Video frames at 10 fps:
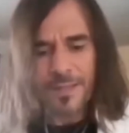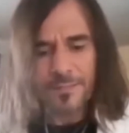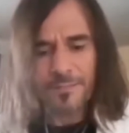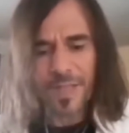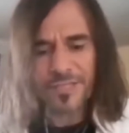
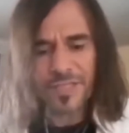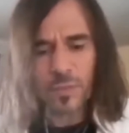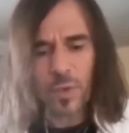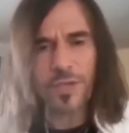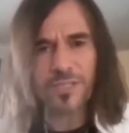Magic
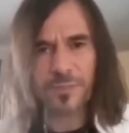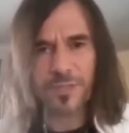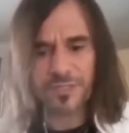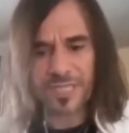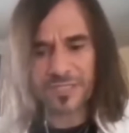works
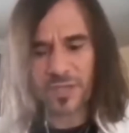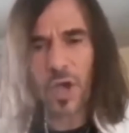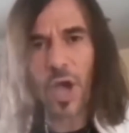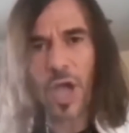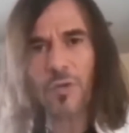because there's a
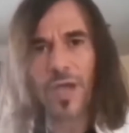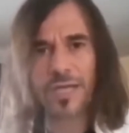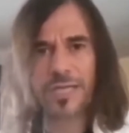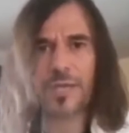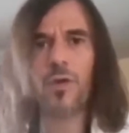
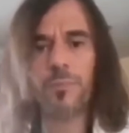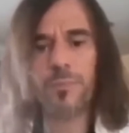hierarchy or a